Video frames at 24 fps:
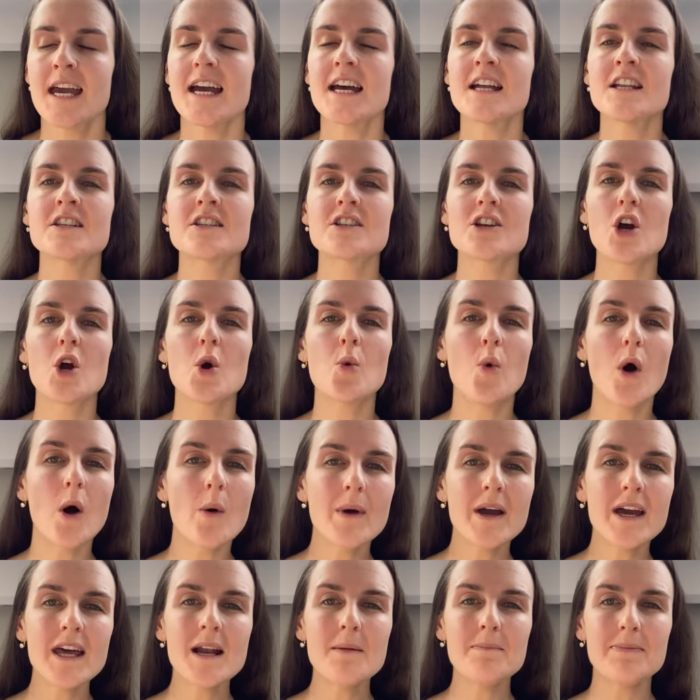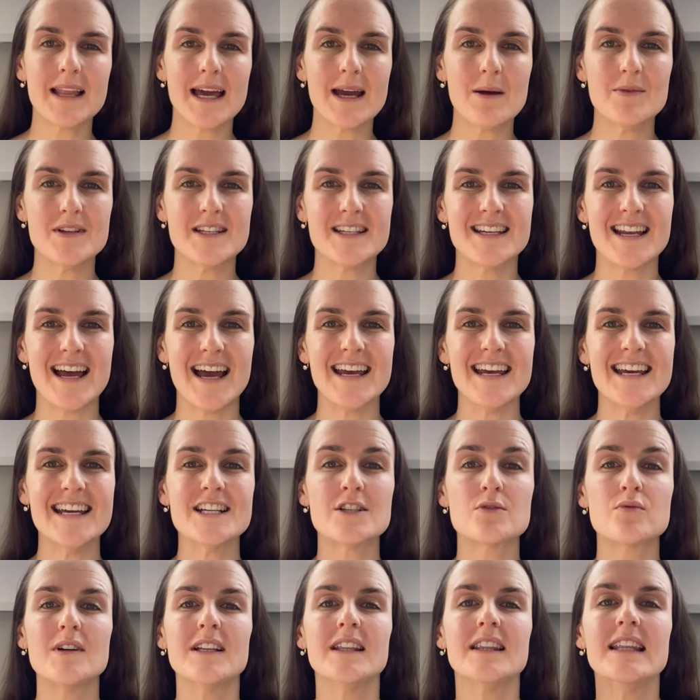And so what we're going to play with today
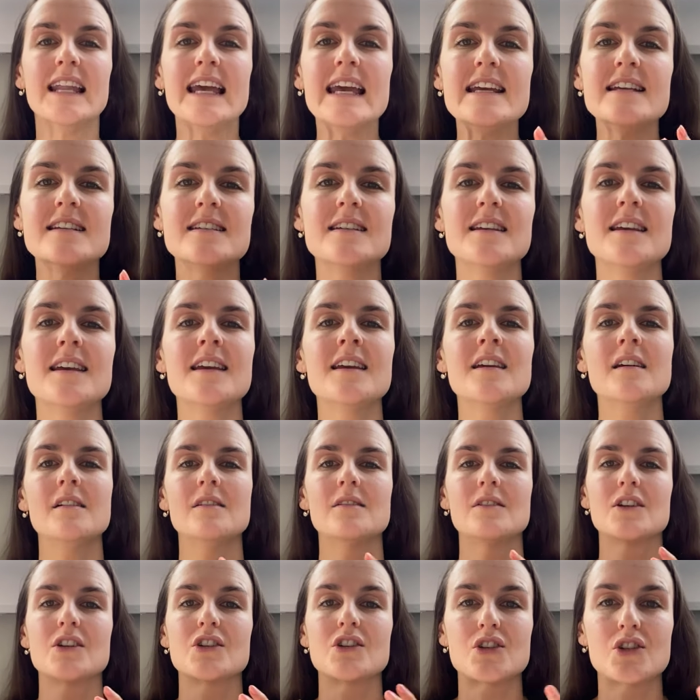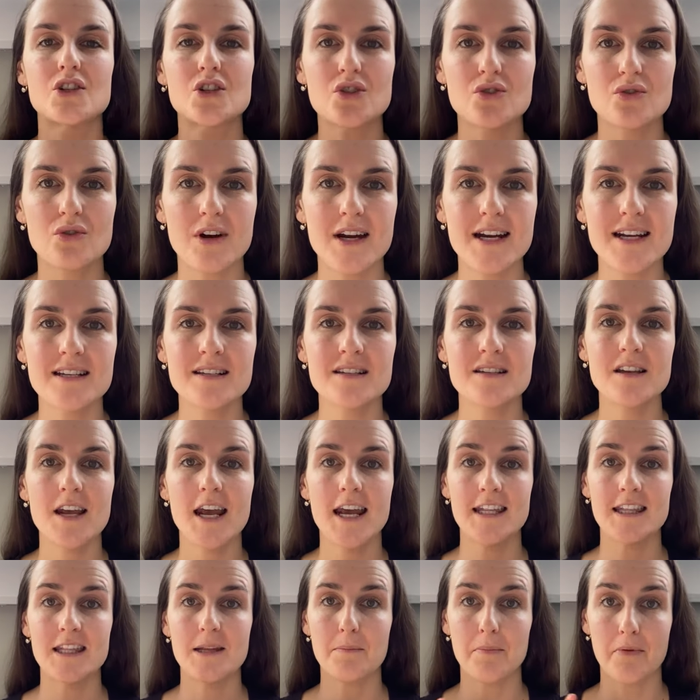is releasing the stress
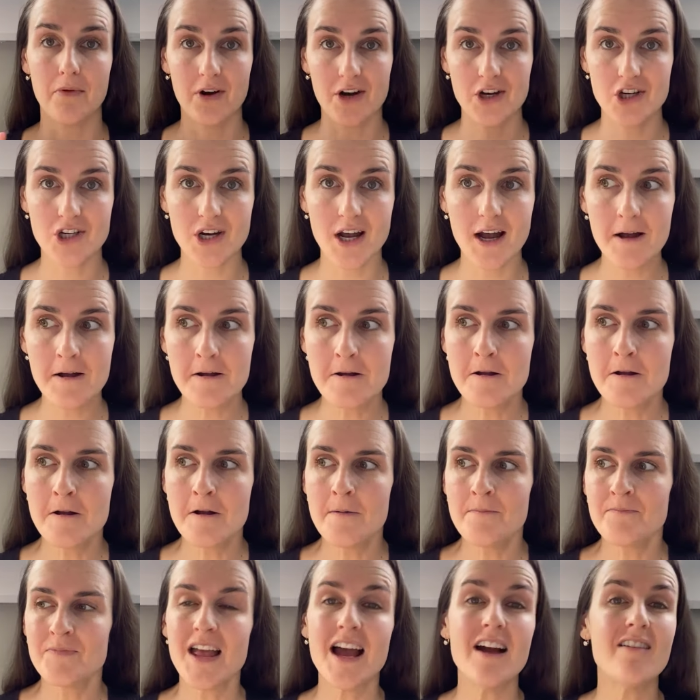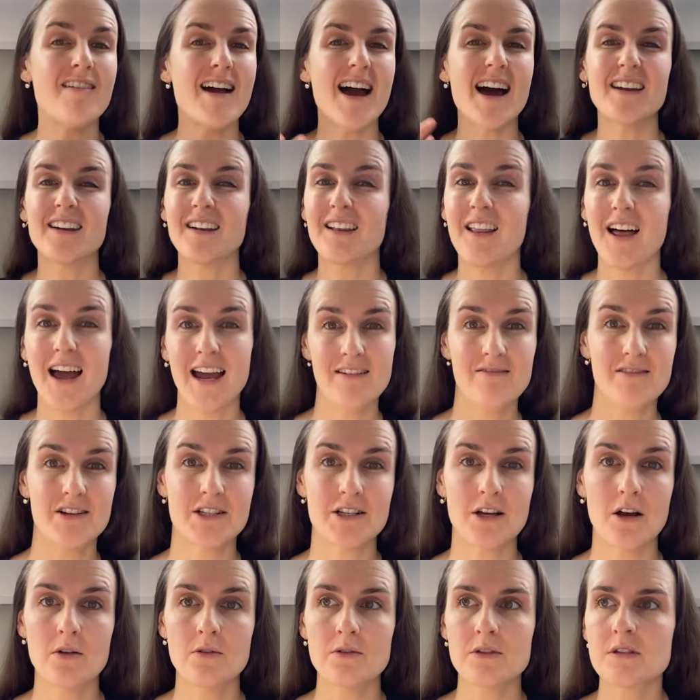and the pressure around client
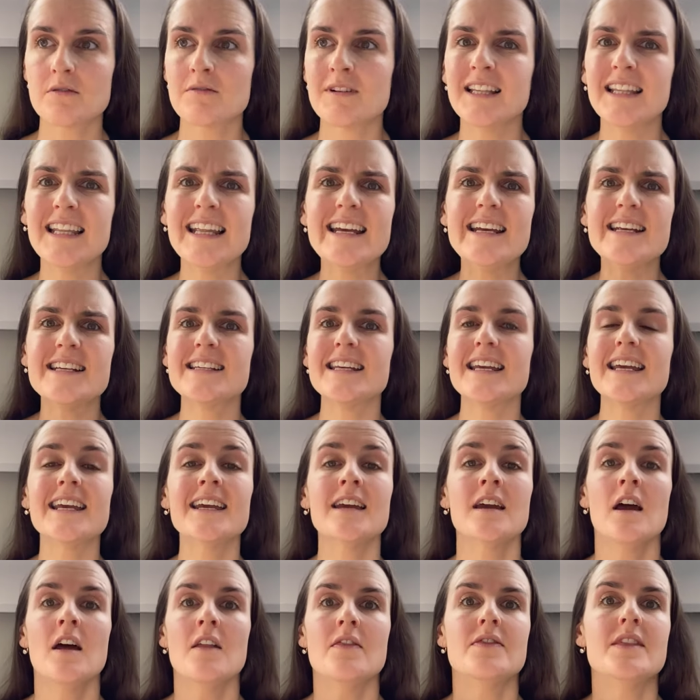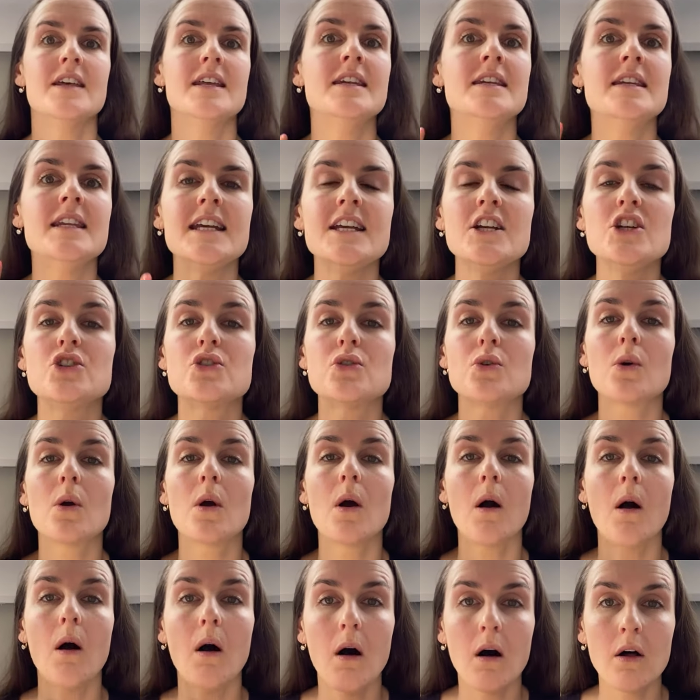results, releasing the need to
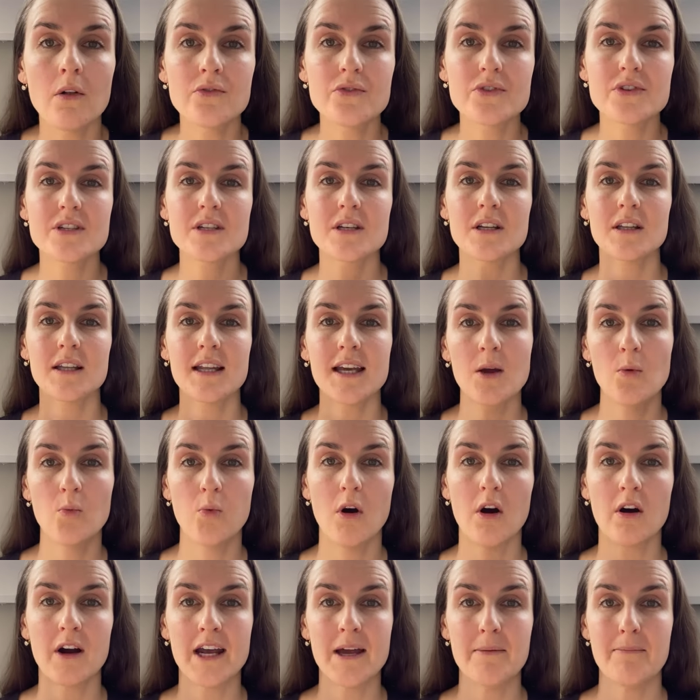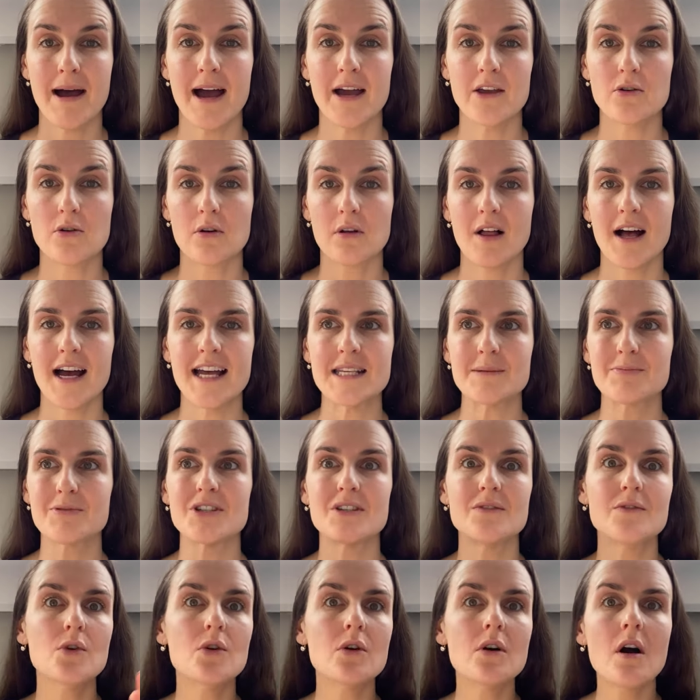constantly worry about your clients.
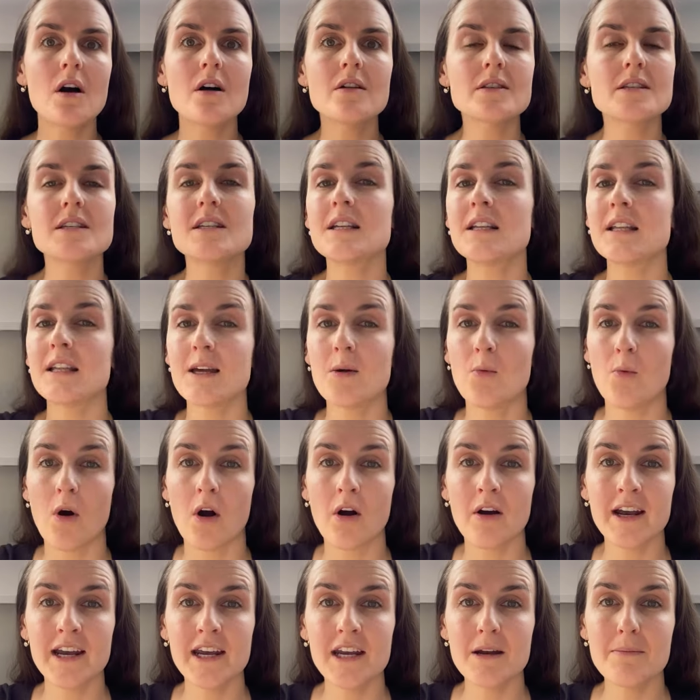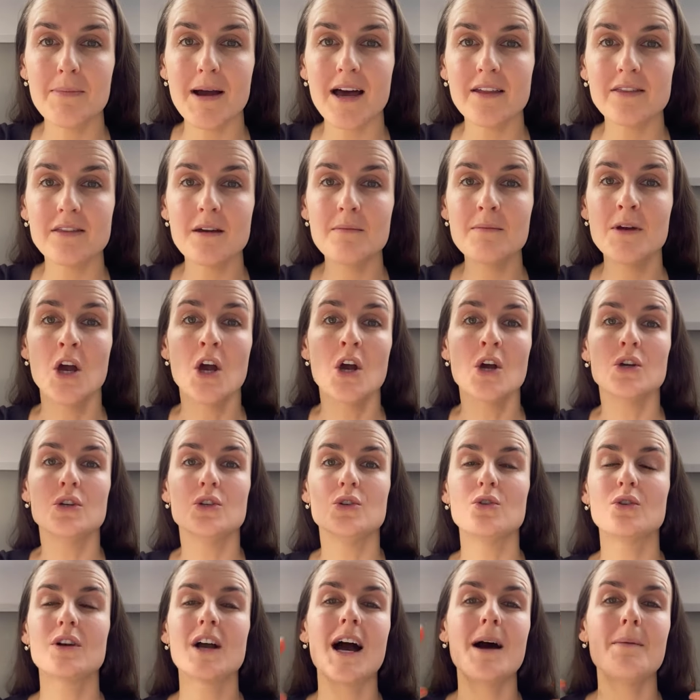Because if you're constantly worrying about them,
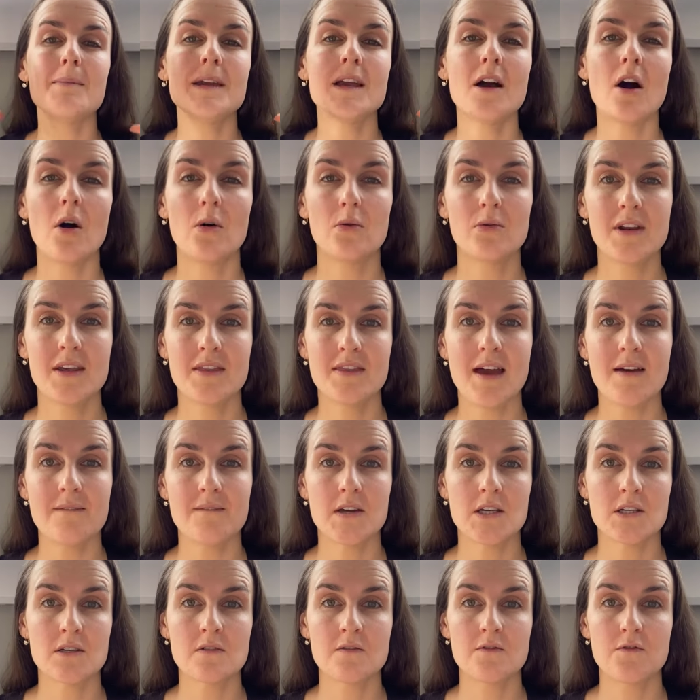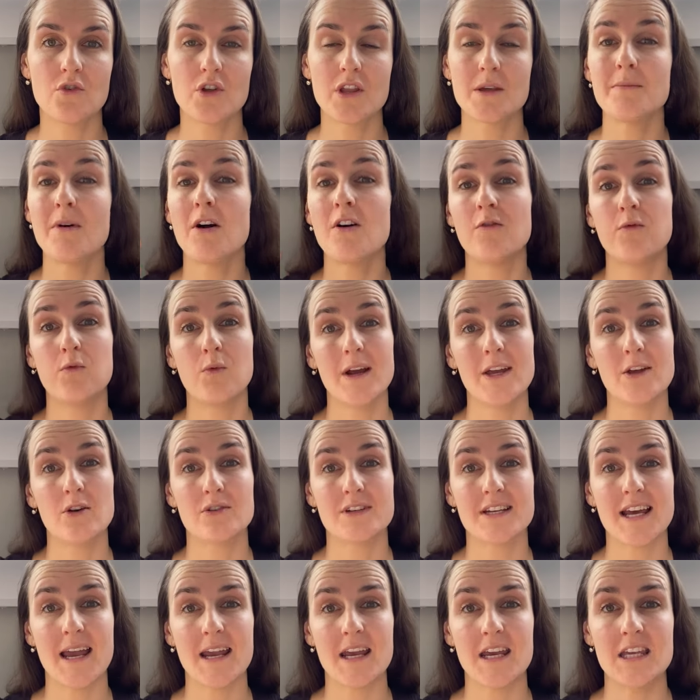you can't be holding that vision for them of where you're
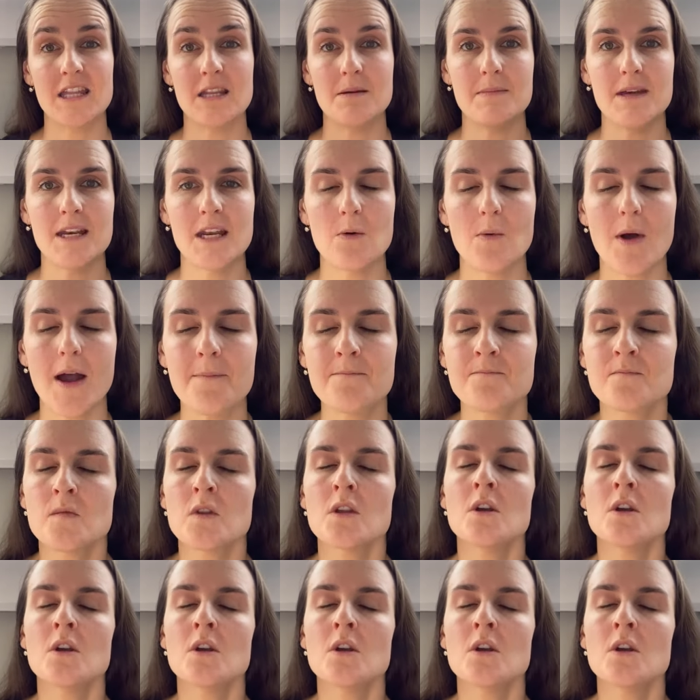taking them anyway.